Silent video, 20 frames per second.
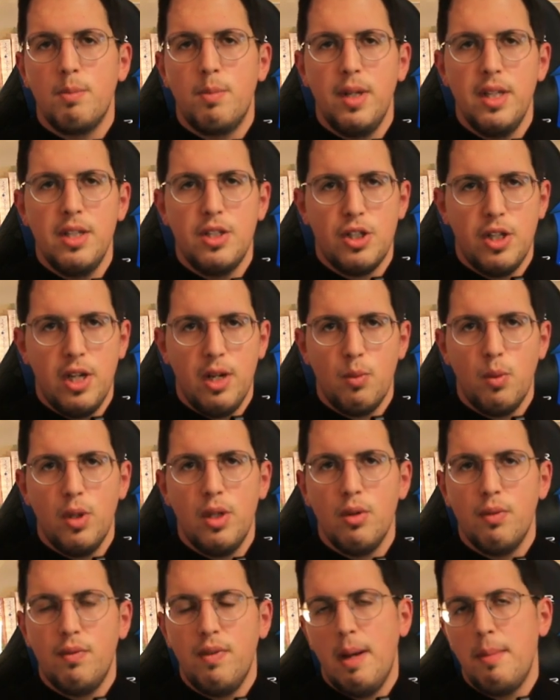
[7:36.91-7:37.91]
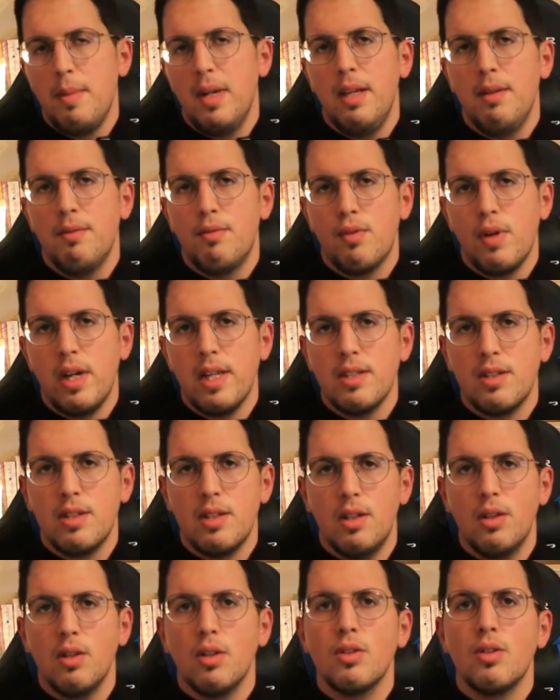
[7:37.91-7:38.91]
Please share with your family and friends
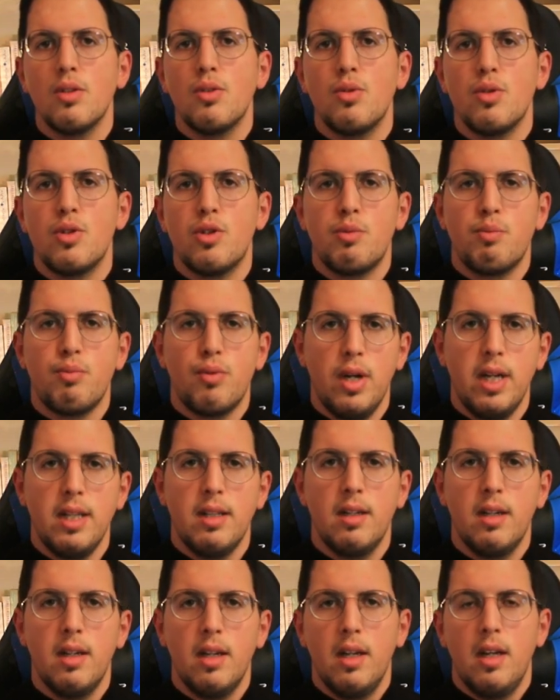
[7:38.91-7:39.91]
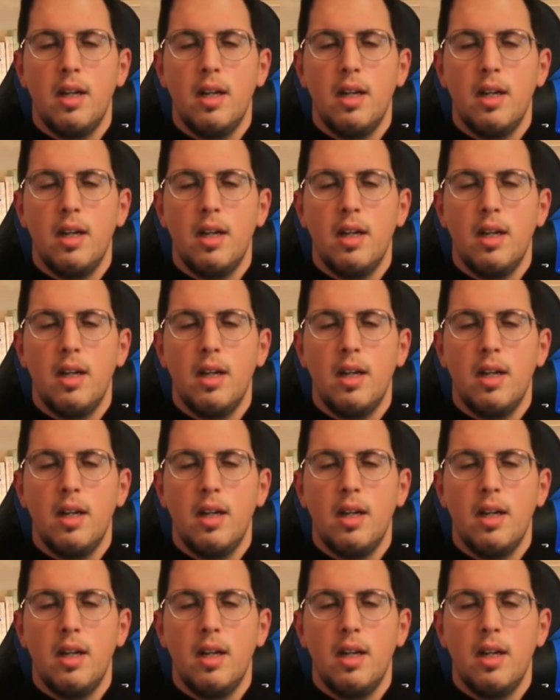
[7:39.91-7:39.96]
in order to spread